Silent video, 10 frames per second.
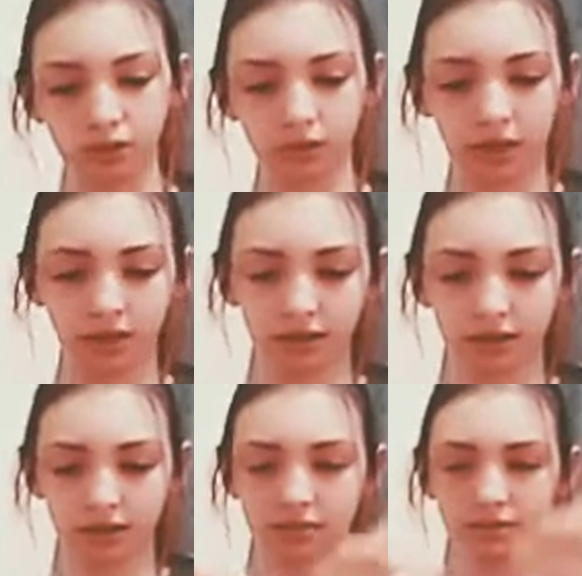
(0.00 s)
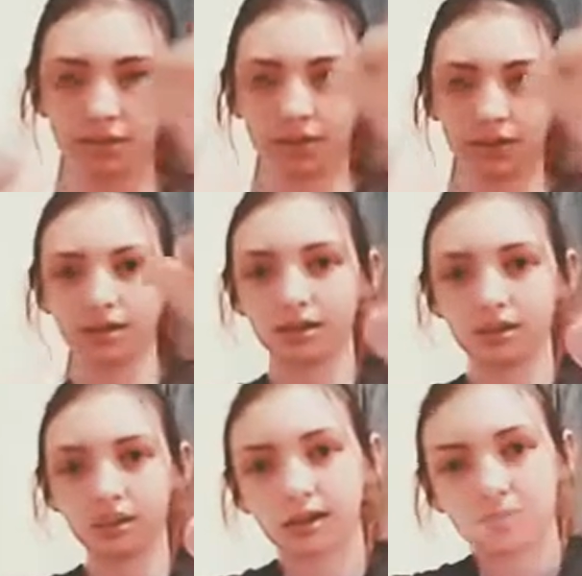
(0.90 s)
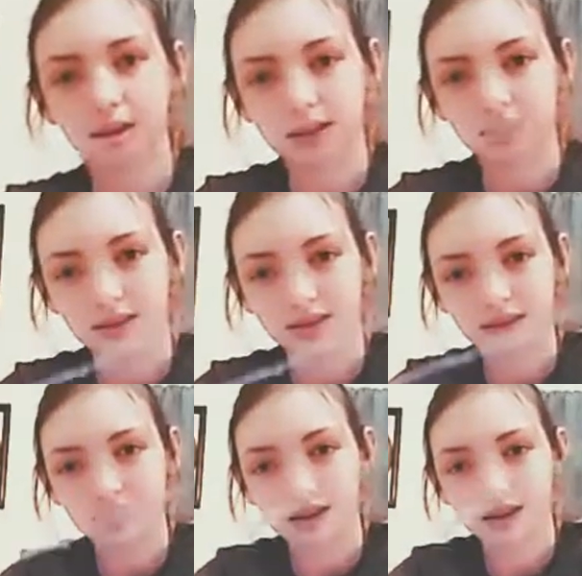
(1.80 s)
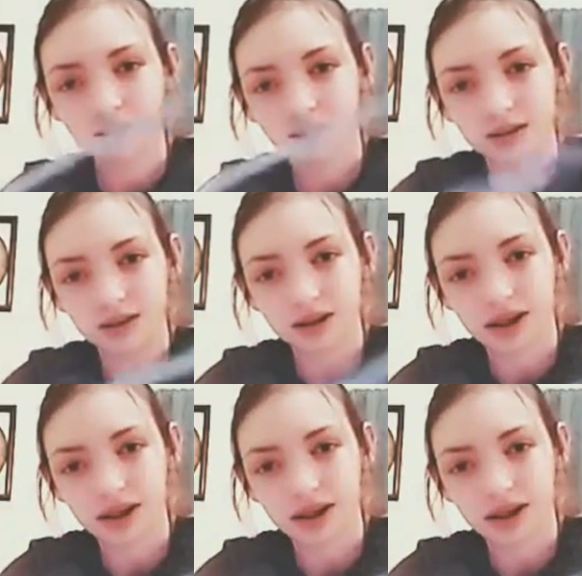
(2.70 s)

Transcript: Like, make 3 knots